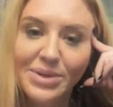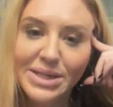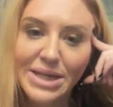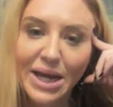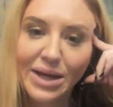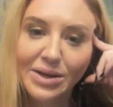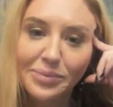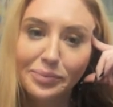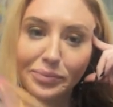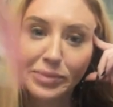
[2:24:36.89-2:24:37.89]
of the deck
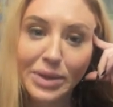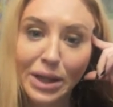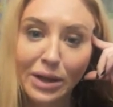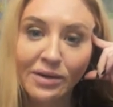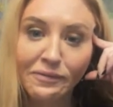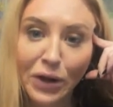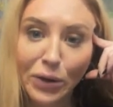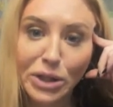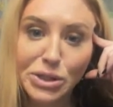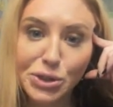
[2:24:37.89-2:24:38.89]

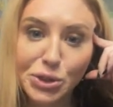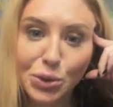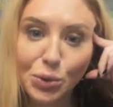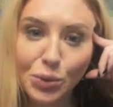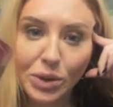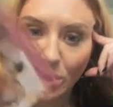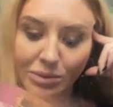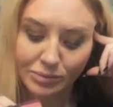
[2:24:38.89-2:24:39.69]
very soon.